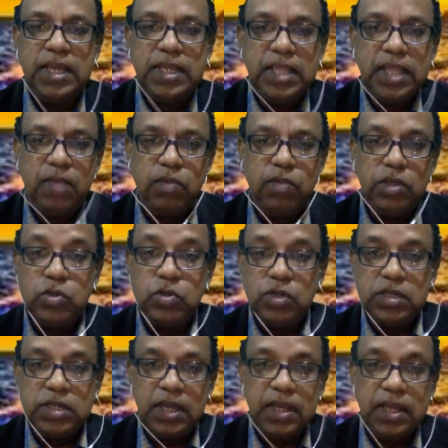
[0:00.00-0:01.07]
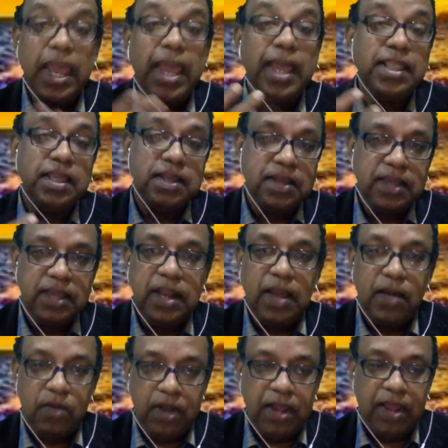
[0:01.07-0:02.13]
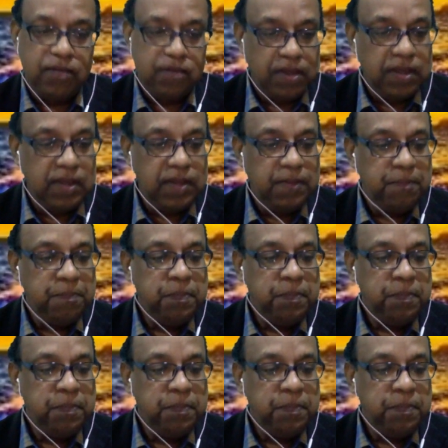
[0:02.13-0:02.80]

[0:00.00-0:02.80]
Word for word: that we should uh, gather in our life, huh?